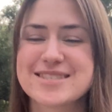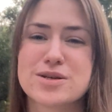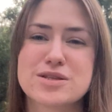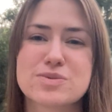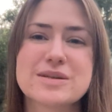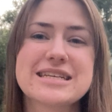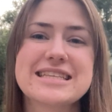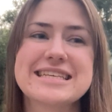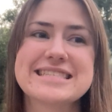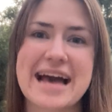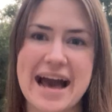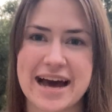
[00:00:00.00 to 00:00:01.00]
So it's really
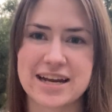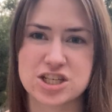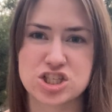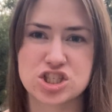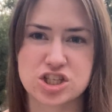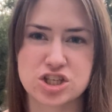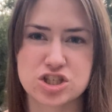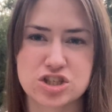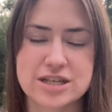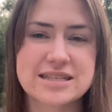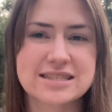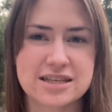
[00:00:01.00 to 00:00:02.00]
these added sugar
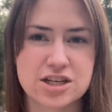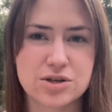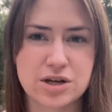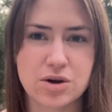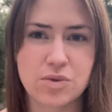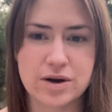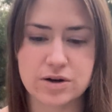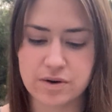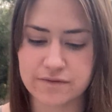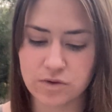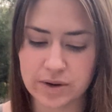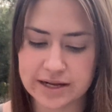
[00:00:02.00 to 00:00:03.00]
drinks that you're going to want to
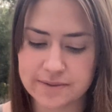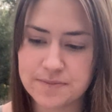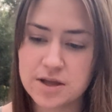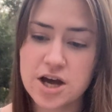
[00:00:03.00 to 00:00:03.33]
avoid.